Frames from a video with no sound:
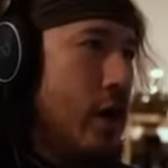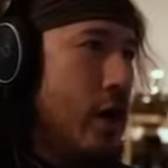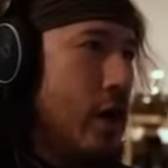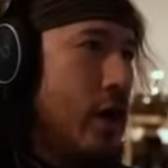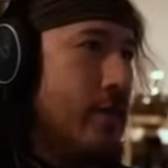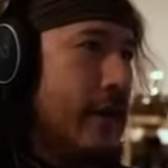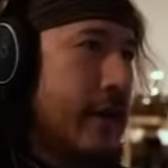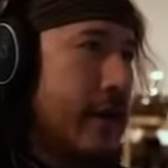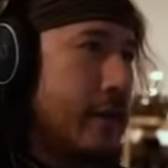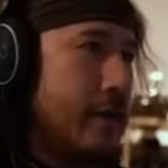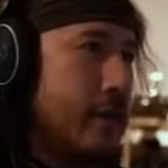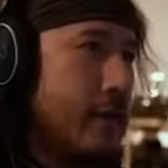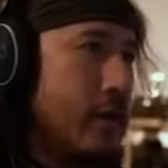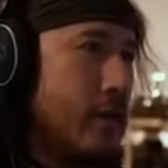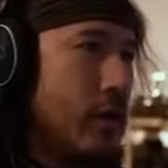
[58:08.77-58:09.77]
Oh my god.
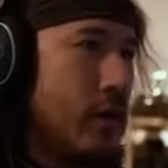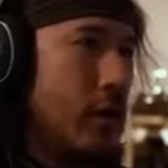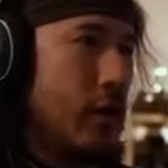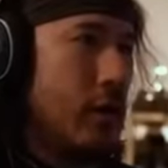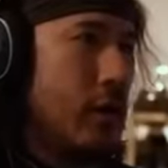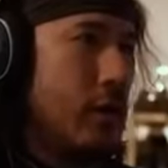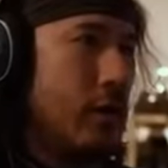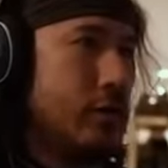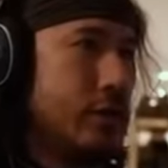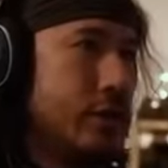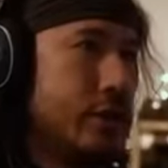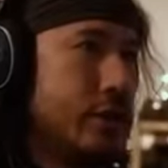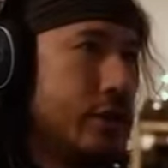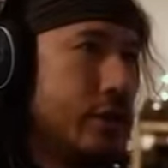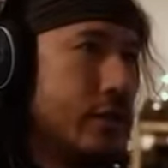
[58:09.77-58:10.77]
Oh, okay.
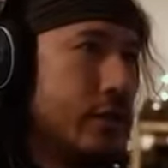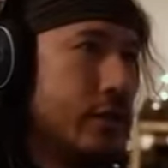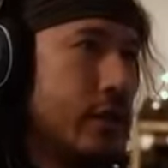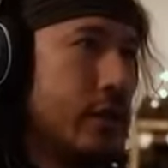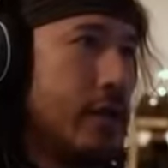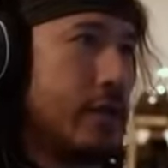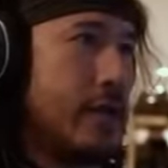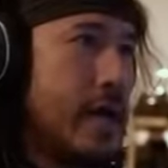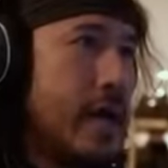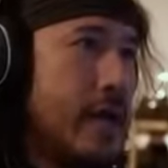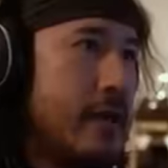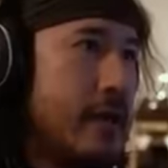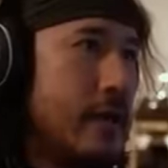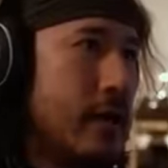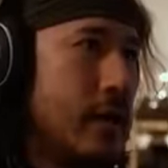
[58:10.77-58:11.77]
sh- oh god.
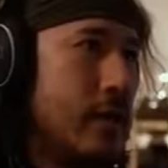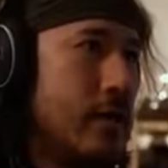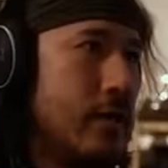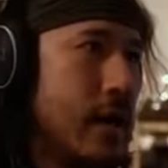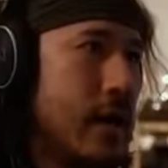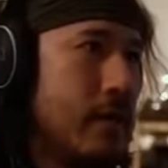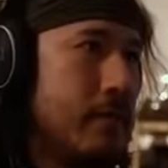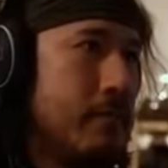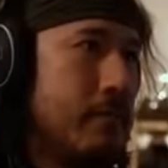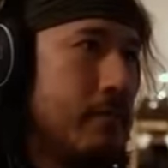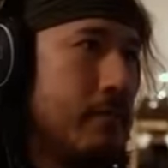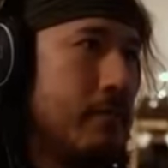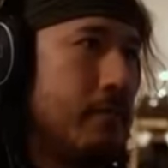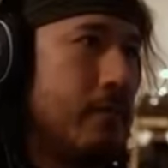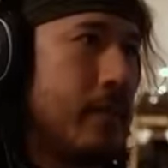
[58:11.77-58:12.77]
Oh, Mark, oh god. Right
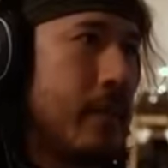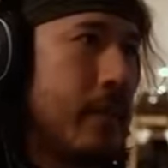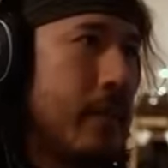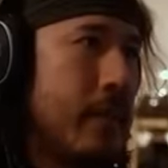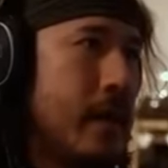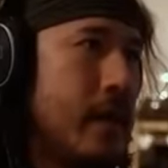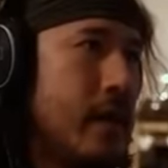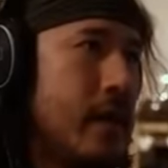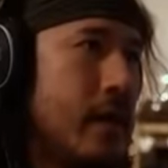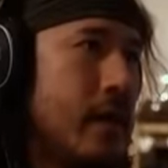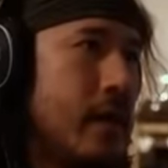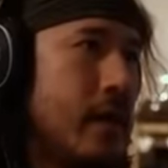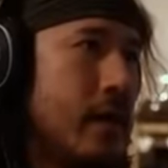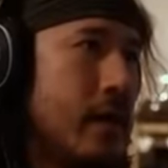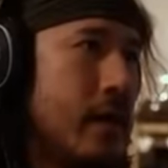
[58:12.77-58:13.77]
on you. That
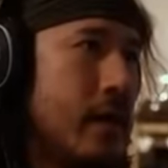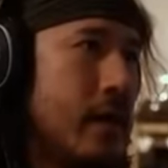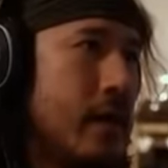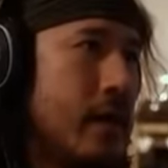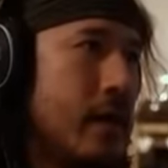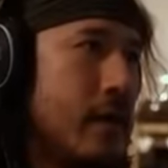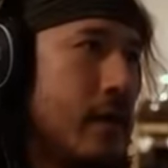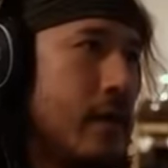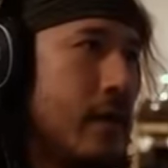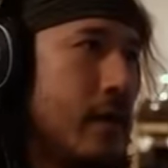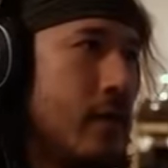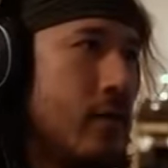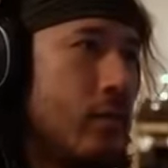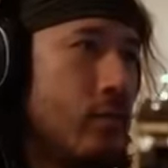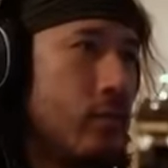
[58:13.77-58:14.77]

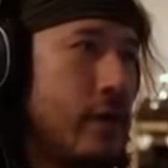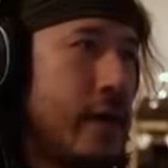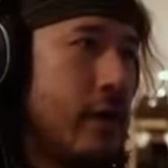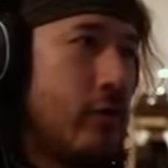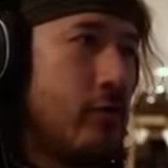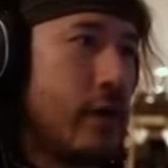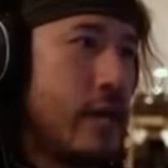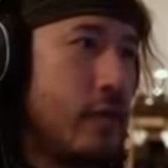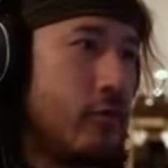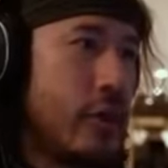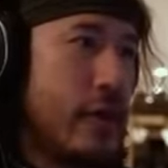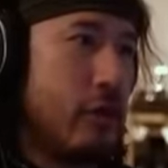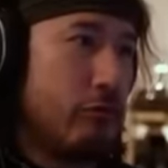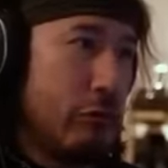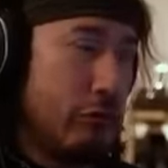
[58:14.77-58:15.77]
is a real fire. That is a real fire. Real, real,
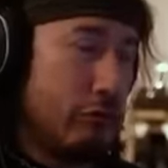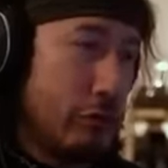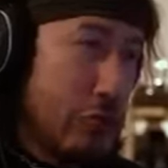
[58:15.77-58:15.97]
real, real.